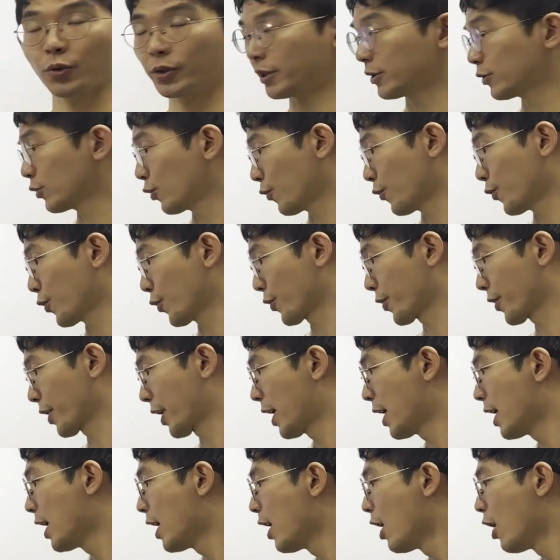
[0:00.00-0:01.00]
and so forth.
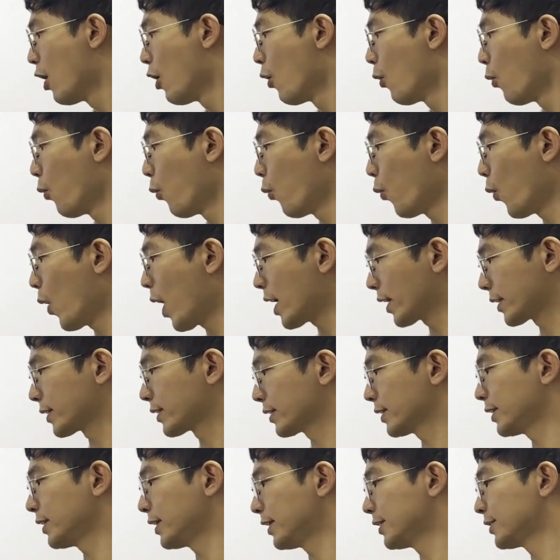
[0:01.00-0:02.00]

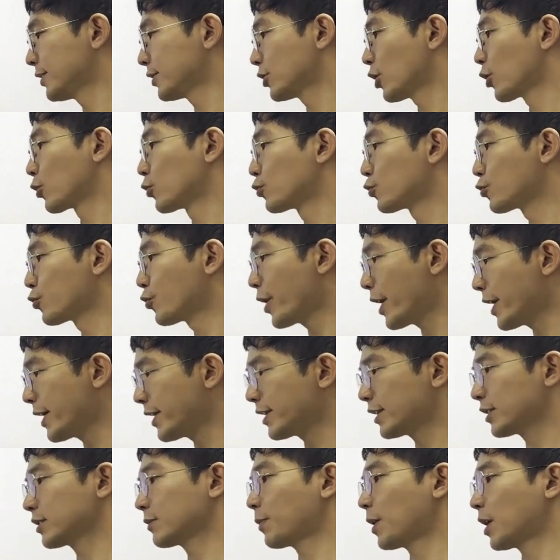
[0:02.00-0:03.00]
What is the
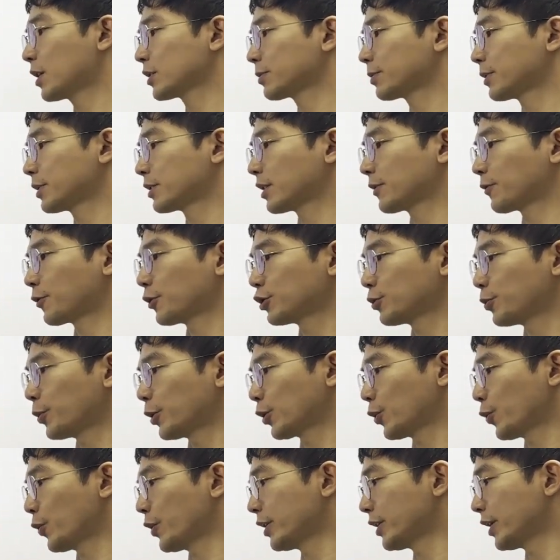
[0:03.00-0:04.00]
greatest possible difference
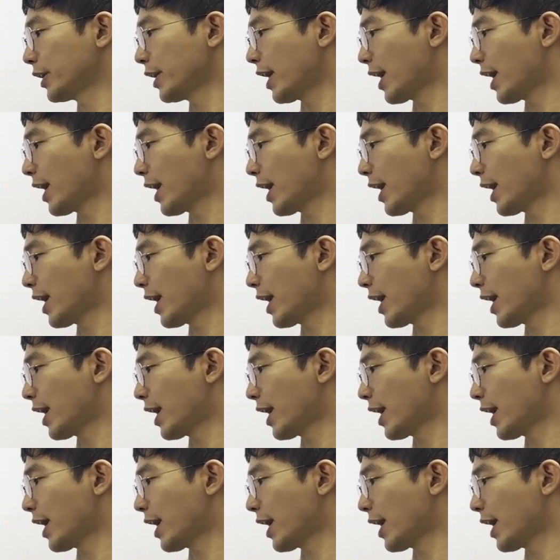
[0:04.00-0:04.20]
between the